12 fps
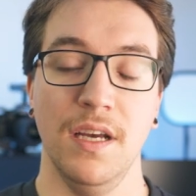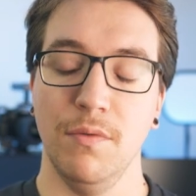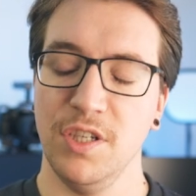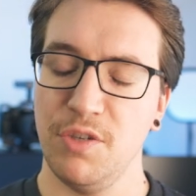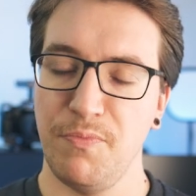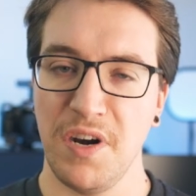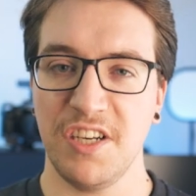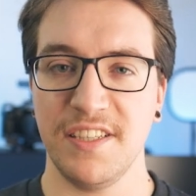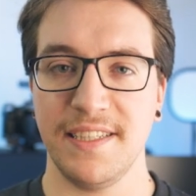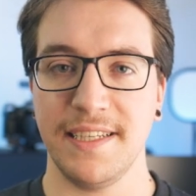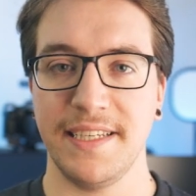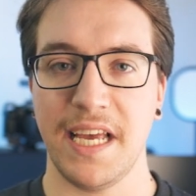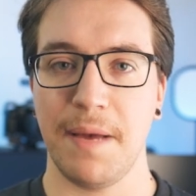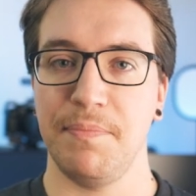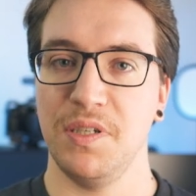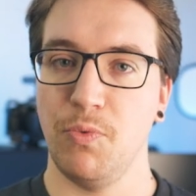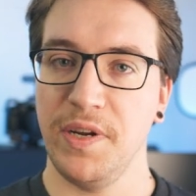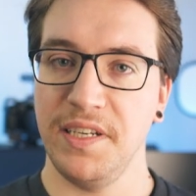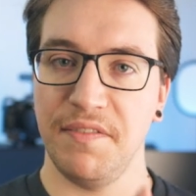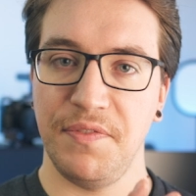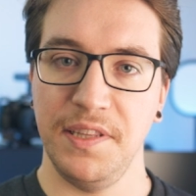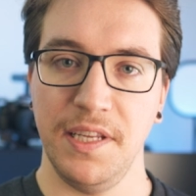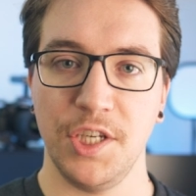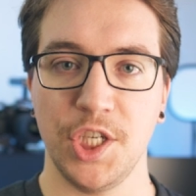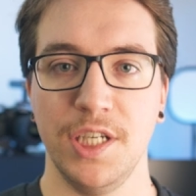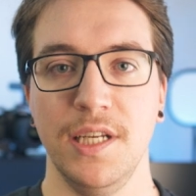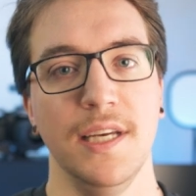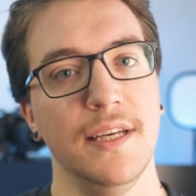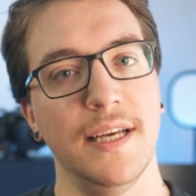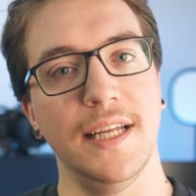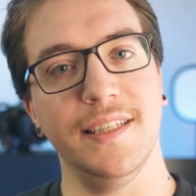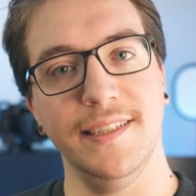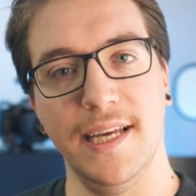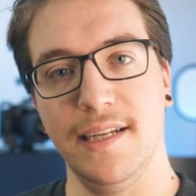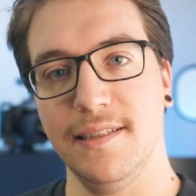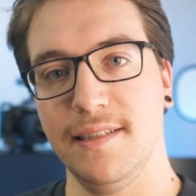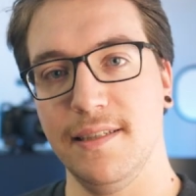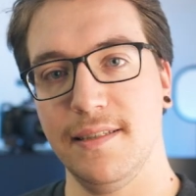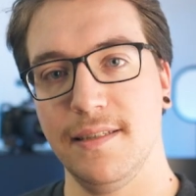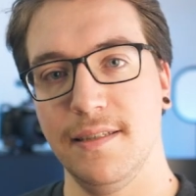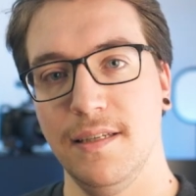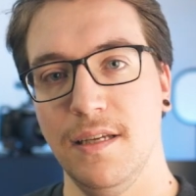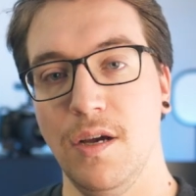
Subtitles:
which bridges the gap between definition and analysis.